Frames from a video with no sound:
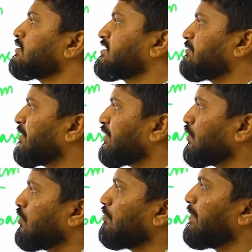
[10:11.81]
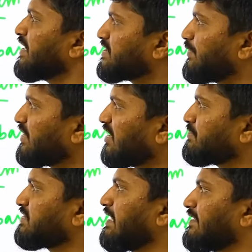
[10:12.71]
Statement two, many chewing
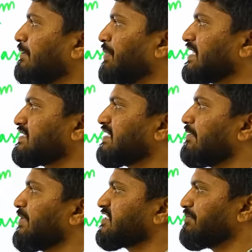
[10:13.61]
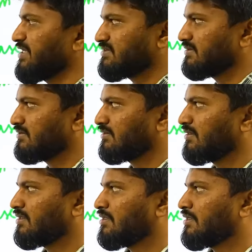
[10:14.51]
gums contain plastic gum as a base.
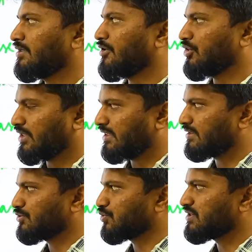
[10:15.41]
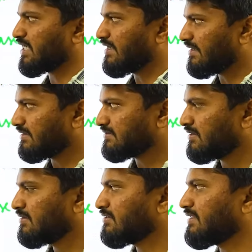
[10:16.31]
You have to choose the correct
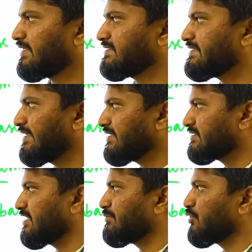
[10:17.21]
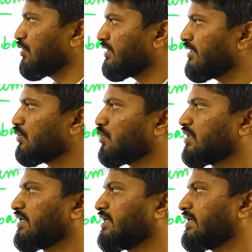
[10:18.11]
answer. That is A, statement 1 and 2 are
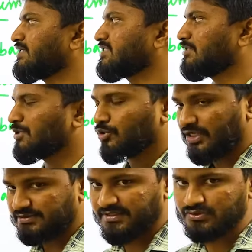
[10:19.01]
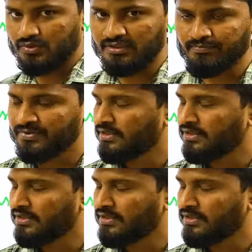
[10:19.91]
correct, and statement 2 explains 1.